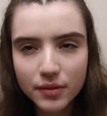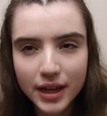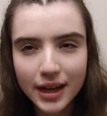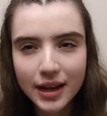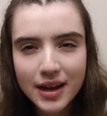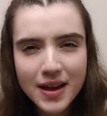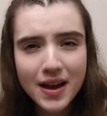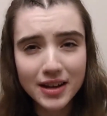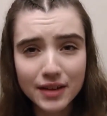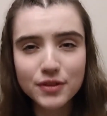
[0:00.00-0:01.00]
out there
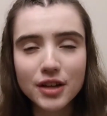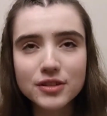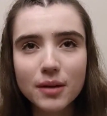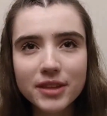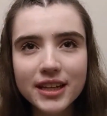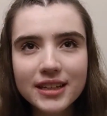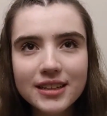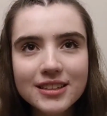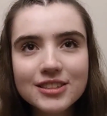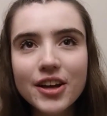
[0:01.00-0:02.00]
and I've done something.